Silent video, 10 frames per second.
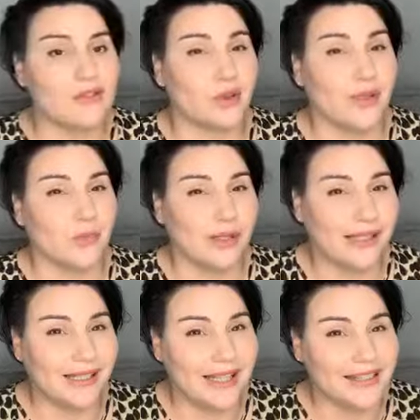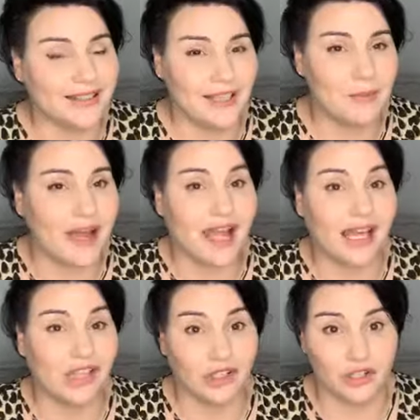so you really need to think about how
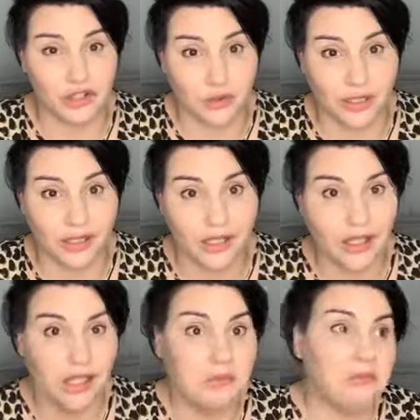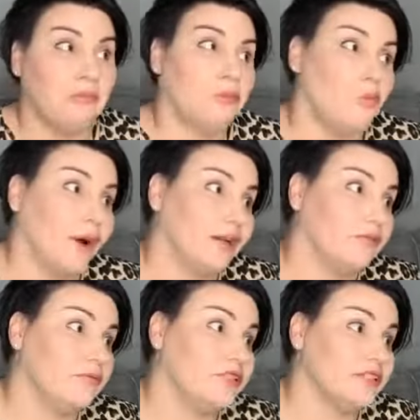you're going to do it.
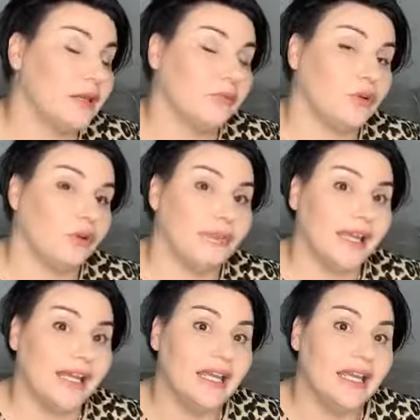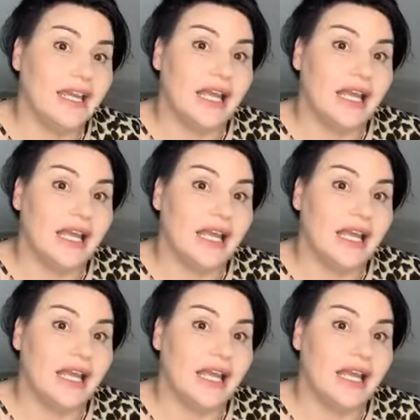One tip could be